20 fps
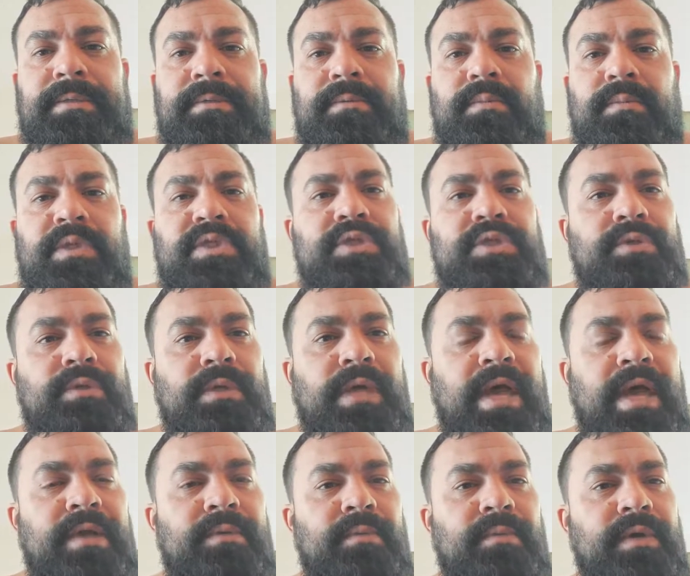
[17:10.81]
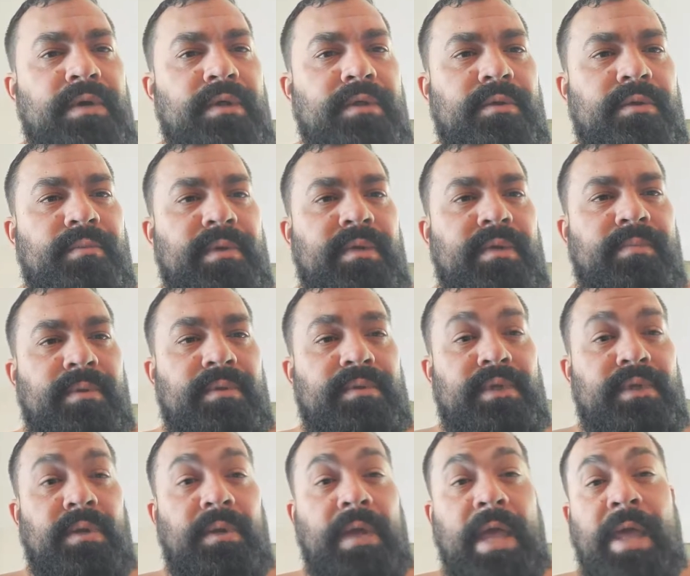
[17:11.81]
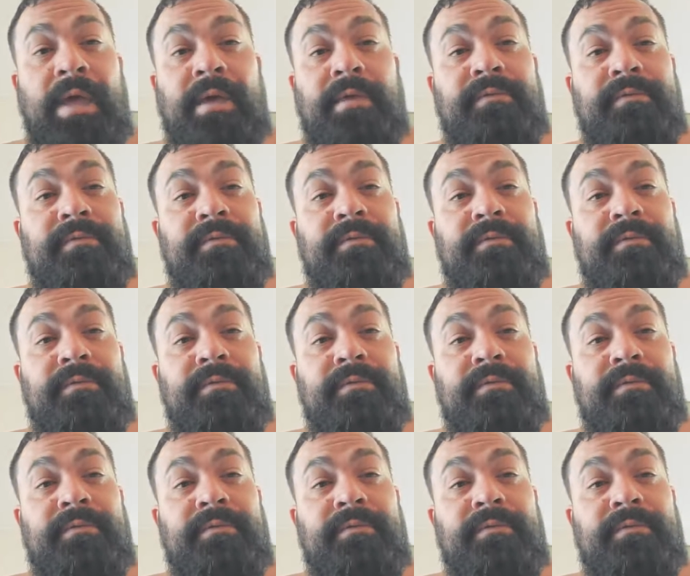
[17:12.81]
what you got and what other people don't have.